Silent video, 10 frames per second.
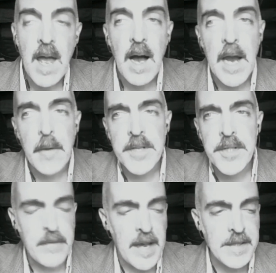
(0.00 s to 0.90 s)
Irish
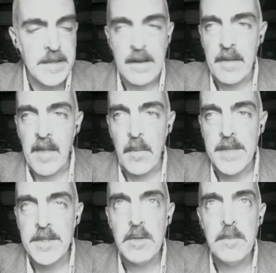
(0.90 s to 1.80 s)
is fascinating that way
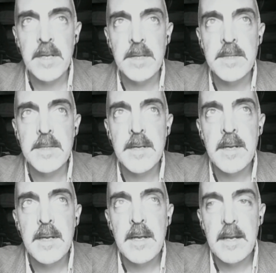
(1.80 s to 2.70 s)
too, because
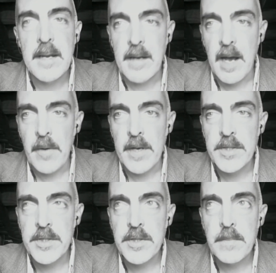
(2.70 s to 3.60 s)
in
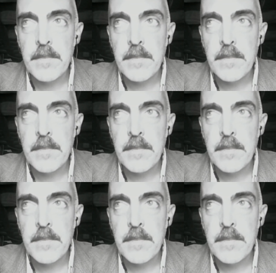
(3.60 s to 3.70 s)
Irish,